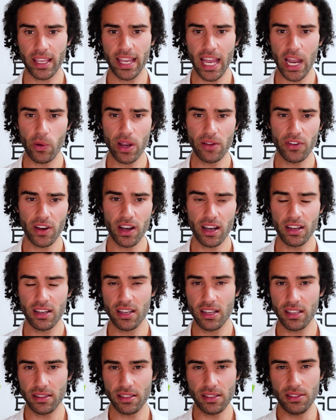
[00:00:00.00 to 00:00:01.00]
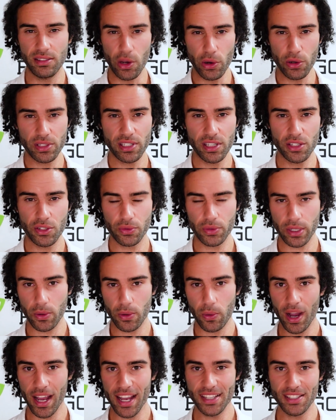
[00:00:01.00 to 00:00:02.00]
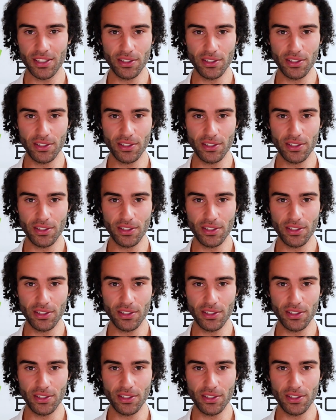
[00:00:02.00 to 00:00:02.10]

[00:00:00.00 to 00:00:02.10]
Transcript: However, the dosage required